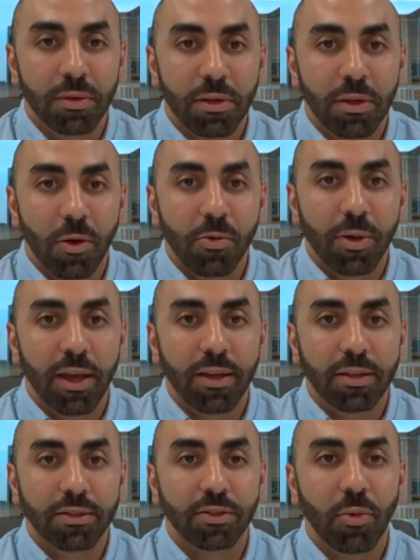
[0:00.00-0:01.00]
Okay,
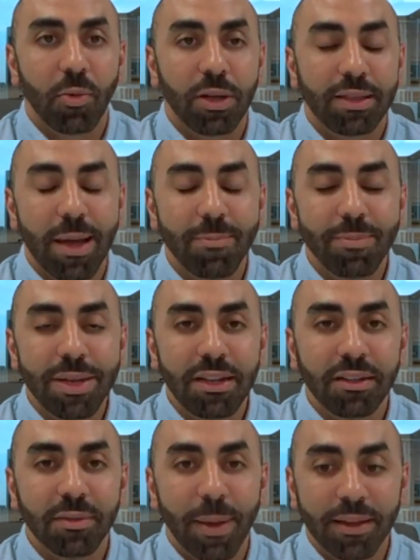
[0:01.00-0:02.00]
so what that
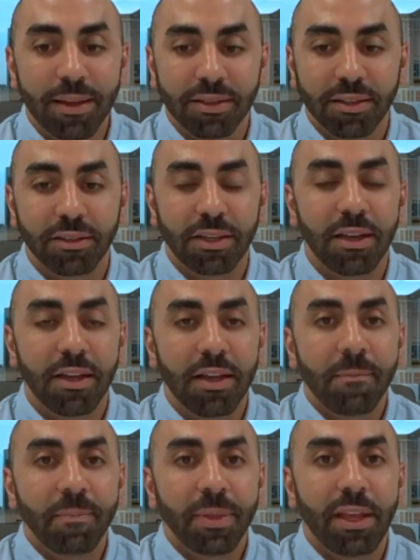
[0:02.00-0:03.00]
means basically
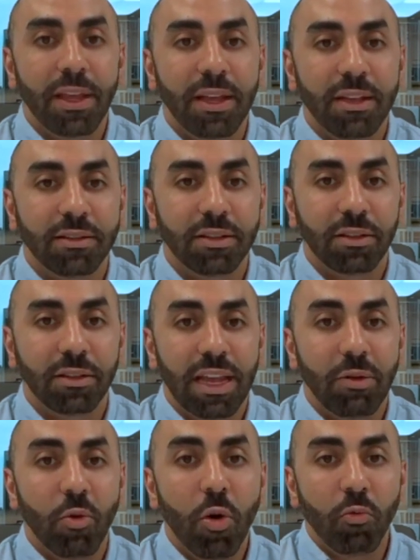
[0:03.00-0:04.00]
is they
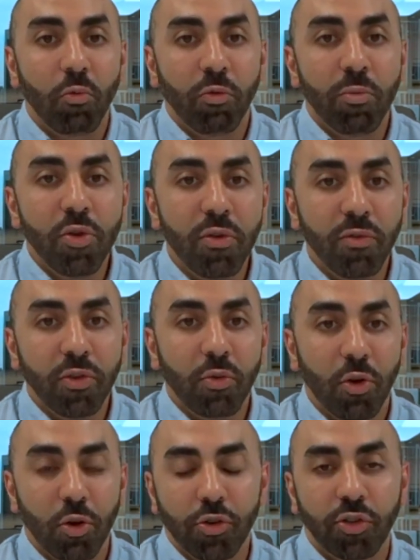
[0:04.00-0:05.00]
won't remove you
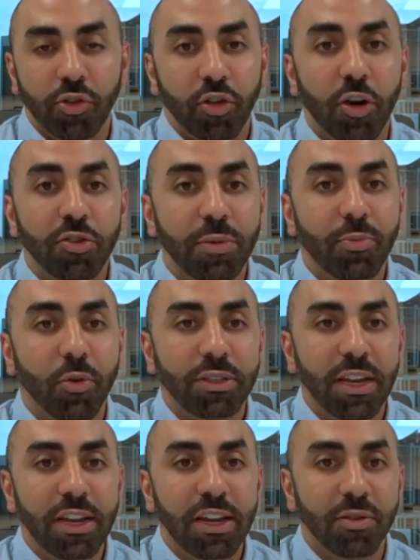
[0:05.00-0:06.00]
or just start
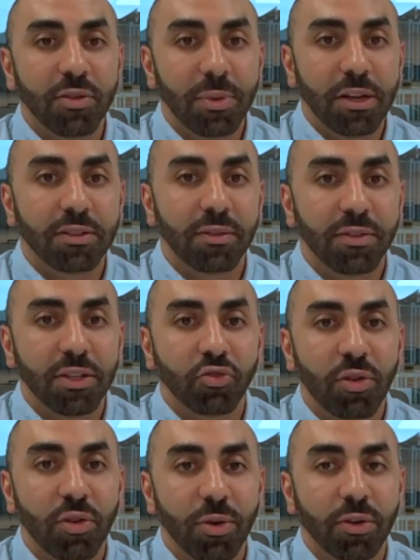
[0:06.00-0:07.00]
deportation because of this
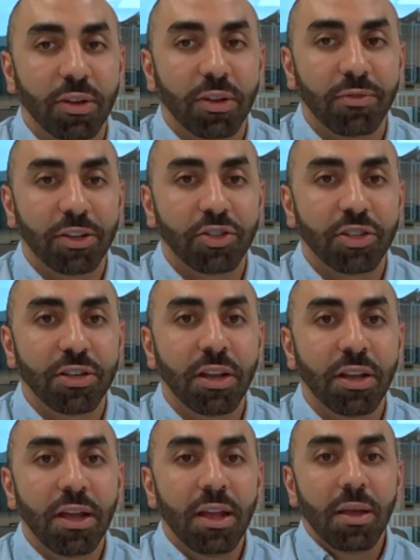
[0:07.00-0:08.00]
criminal conviction.
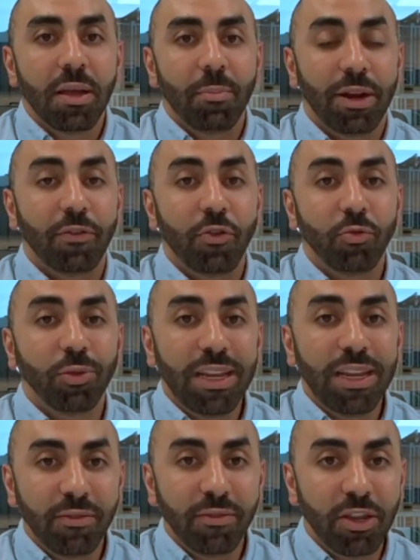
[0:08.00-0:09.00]
But if you
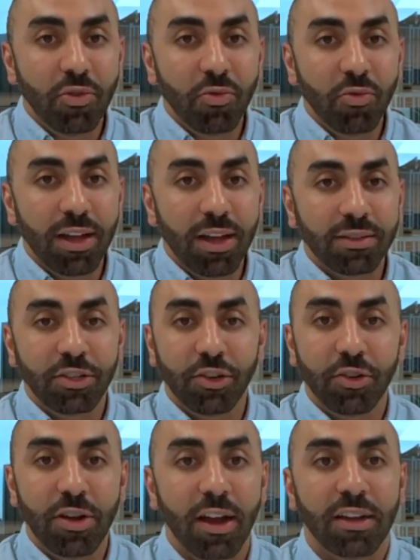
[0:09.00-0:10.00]
leave the US, you're
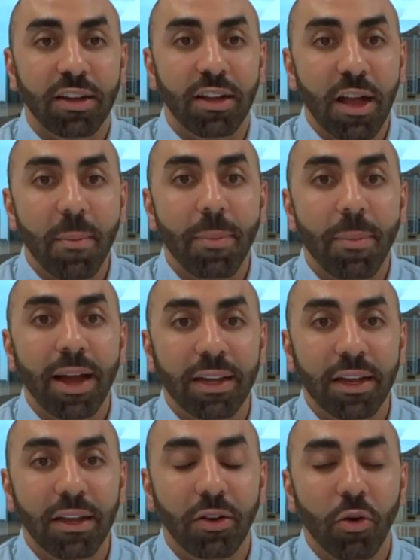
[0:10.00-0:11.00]
not going to come back
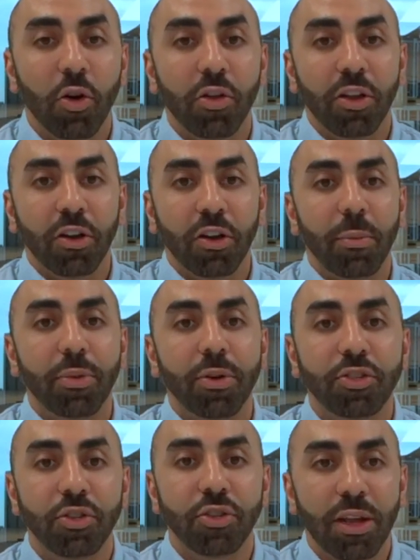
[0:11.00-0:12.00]
in, or they're going to
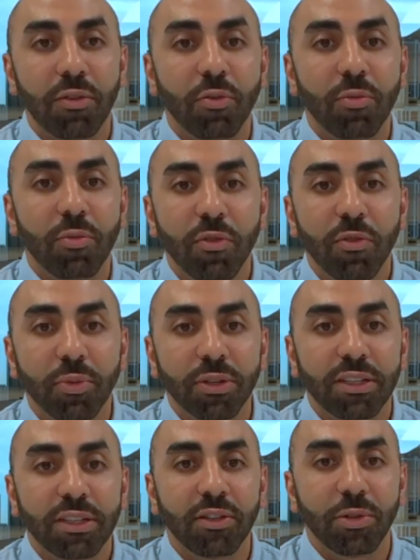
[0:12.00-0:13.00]
put you in removal
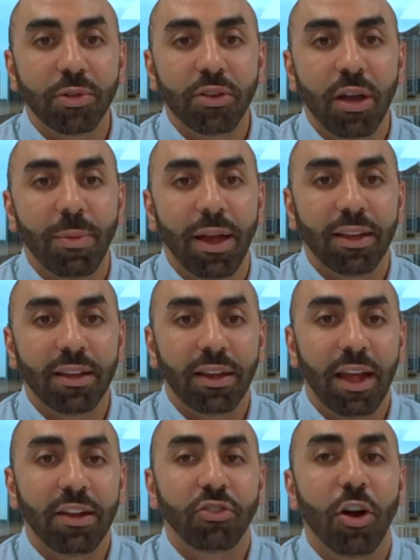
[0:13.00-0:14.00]
proceedings when you come back in
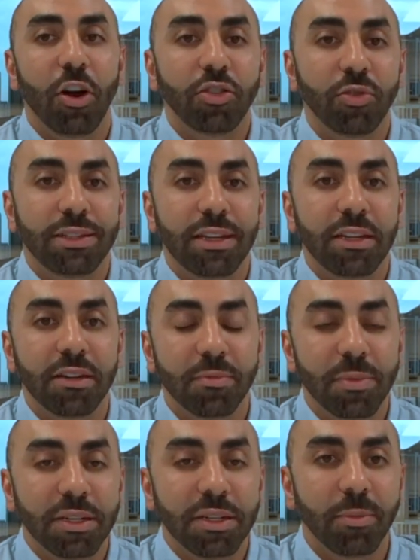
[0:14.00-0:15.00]
and charge you as
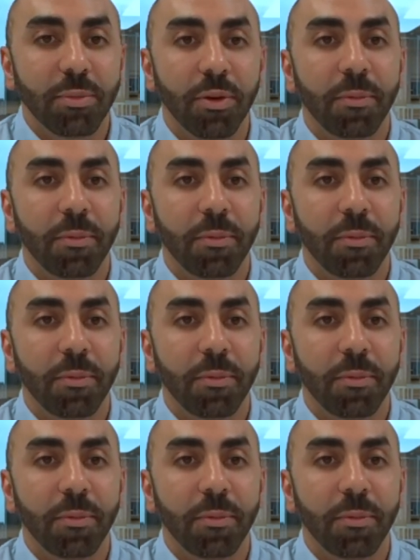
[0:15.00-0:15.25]
inadmissible.